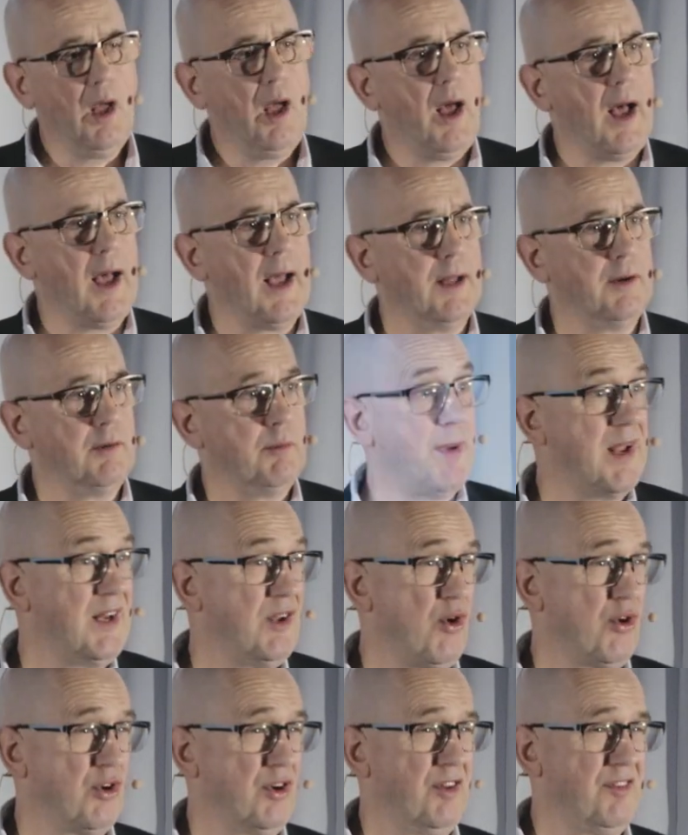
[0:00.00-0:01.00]
And many
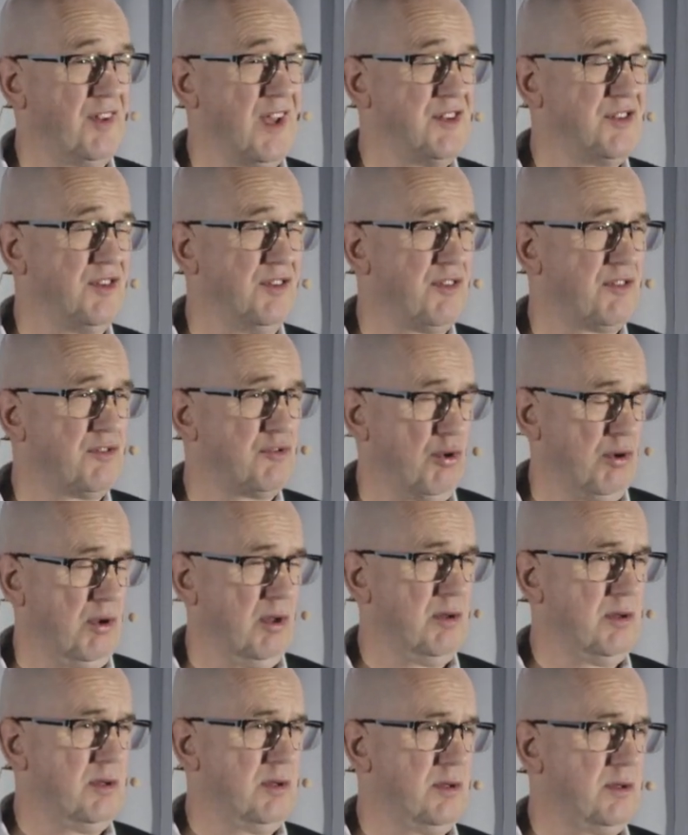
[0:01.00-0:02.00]
organizations struggle
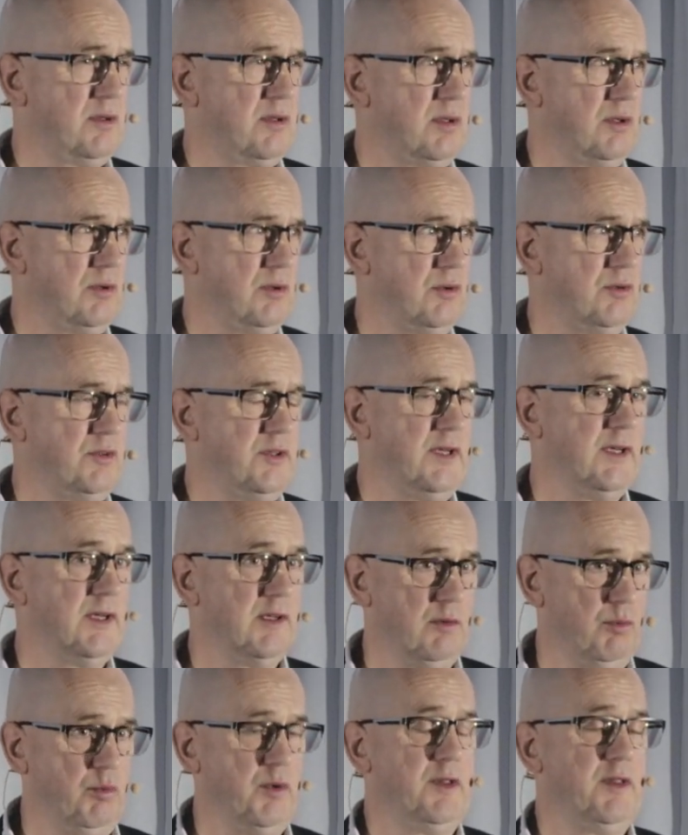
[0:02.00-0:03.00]
to deal
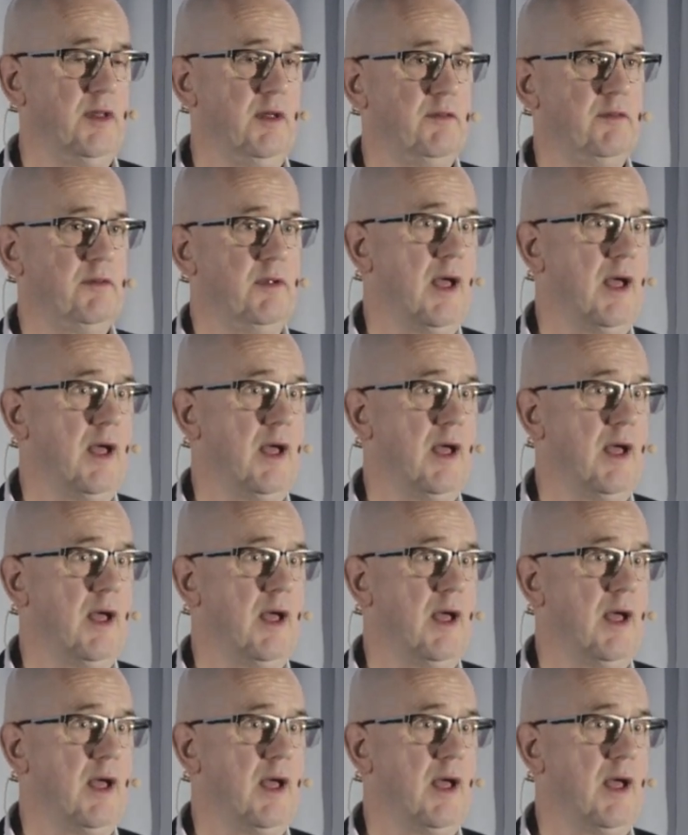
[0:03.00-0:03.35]
with this.